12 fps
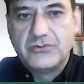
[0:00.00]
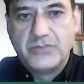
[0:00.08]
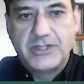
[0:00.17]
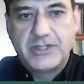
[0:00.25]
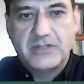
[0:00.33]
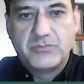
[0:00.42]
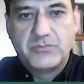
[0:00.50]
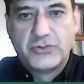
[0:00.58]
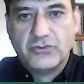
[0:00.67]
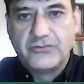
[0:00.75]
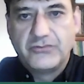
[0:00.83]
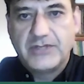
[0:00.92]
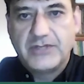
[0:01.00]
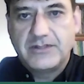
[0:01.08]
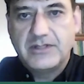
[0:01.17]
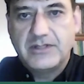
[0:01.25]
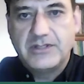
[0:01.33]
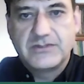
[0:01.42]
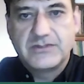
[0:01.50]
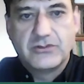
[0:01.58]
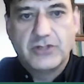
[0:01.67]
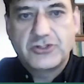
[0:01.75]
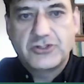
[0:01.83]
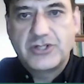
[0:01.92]
we can prove that there is a
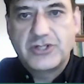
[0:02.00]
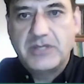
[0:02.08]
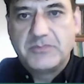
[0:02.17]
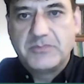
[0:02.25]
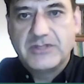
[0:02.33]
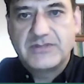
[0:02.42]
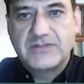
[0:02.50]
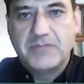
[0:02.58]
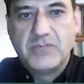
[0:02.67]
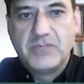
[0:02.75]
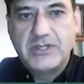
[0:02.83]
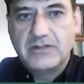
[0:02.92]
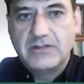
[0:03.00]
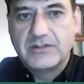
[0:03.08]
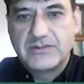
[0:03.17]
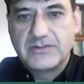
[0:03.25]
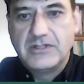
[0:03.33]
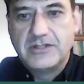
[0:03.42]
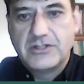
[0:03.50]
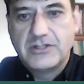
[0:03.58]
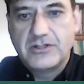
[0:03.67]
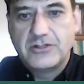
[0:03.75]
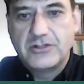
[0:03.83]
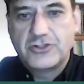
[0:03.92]
rod-shaped assembly, a
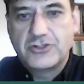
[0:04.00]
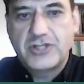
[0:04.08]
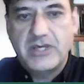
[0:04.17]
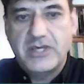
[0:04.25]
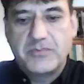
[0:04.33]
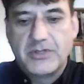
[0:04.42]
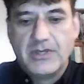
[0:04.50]
cylinder shape,